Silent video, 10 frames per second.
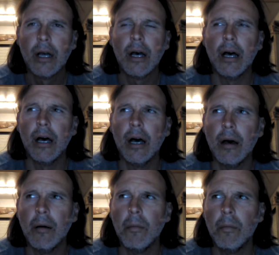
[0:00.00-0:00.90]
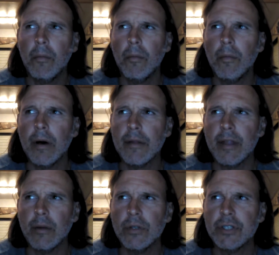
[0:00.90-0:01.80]
I
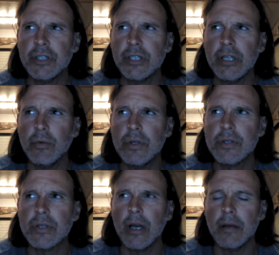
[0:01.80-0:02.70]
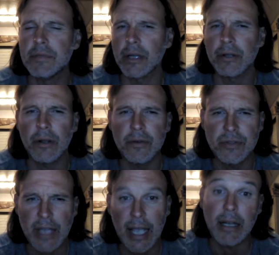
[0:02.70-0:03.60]
think when she was Secretary of
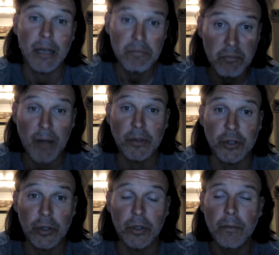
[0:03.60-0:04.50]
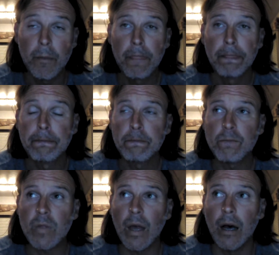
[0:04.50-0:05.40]
State. Probably true.
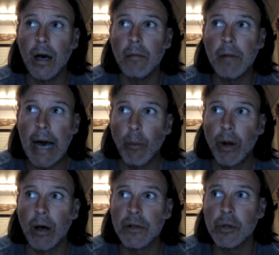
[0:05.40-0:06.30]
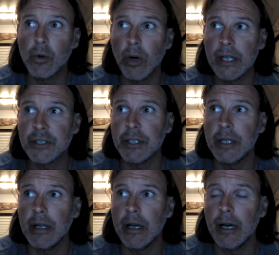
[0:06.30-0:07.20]
I would also
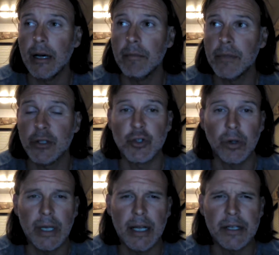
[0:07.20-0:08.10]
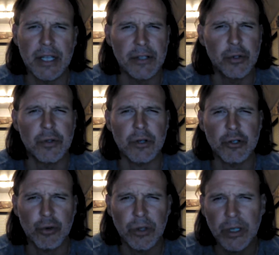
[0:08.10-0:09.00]
question I think $2 or $3
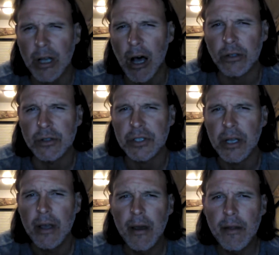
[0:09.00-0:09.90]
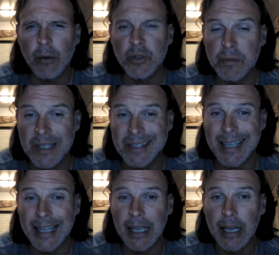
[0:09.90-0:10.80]
trillion that was
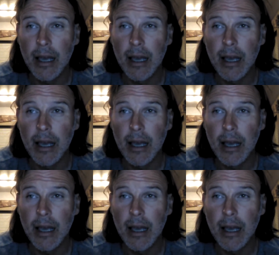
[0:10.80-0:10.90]
missing.